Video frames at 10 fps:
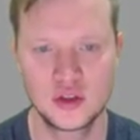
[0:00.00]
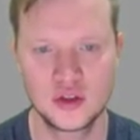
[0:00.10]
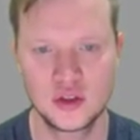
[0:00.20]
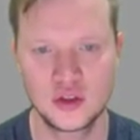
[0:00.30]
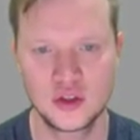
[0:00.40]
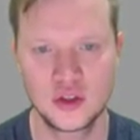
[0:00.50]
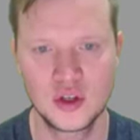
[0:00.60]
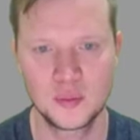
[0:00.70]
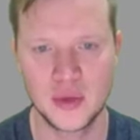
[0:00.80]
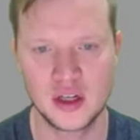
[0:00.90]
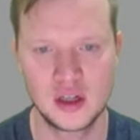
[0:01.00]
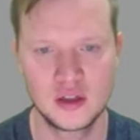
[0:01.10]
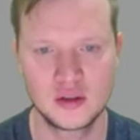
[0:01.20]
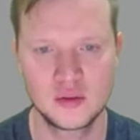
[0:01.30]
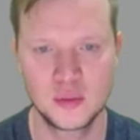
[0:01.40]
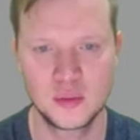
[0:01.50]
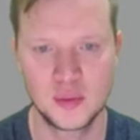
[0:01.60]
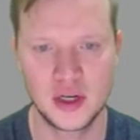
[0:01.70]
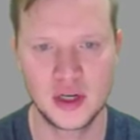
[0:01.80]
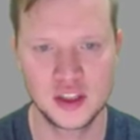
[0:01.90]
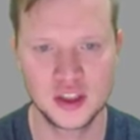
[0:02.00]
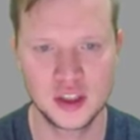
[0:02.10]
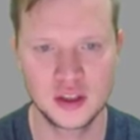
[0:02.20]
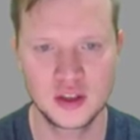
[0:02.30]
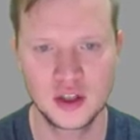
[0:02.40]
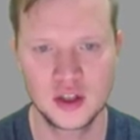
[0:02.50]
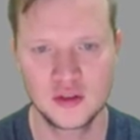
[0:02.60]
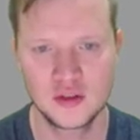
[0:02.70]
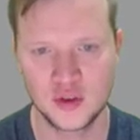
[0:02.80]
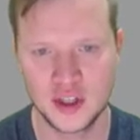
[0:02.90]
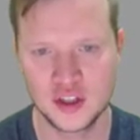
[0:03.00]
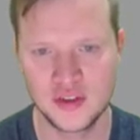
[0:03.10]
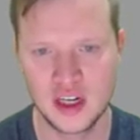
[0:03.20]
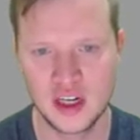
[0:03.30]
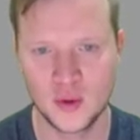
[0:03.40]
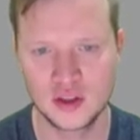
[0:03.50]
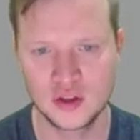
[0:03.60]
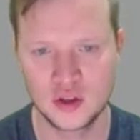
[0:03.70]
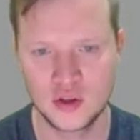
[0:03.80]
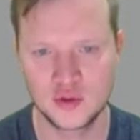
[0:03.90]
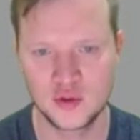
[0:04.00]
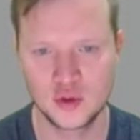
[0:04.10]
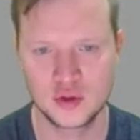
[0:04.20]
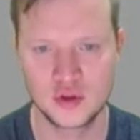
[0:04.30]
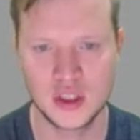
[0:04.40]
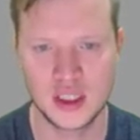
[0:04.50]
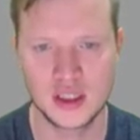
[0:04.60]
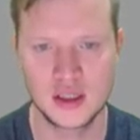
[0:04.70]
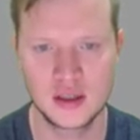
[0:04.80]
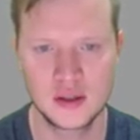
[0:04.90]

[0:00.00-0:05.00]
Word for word: do manual population for each value 1, 2, 3, 4 to 10.